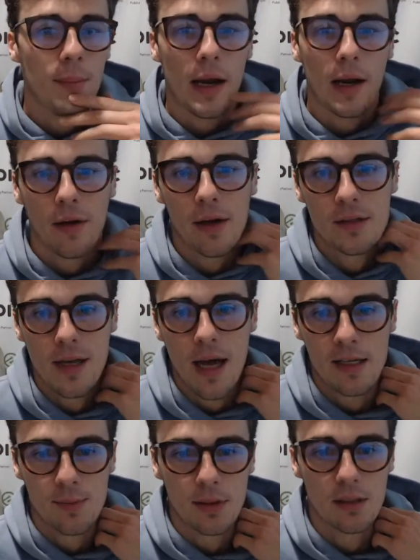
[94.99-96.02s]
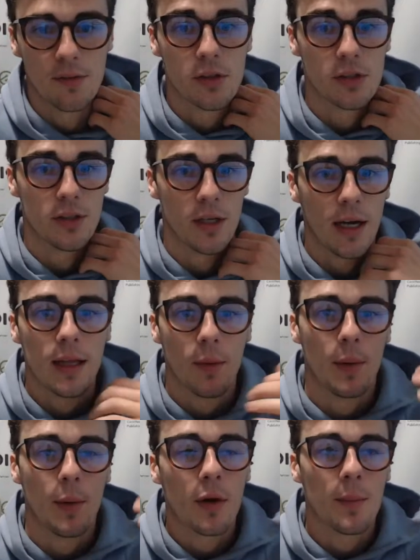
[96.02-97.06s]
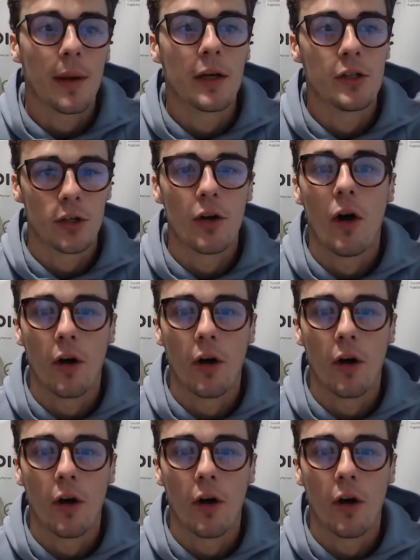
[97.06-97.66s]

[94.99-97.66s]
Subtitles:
areas and aspects of your site that we want to make sure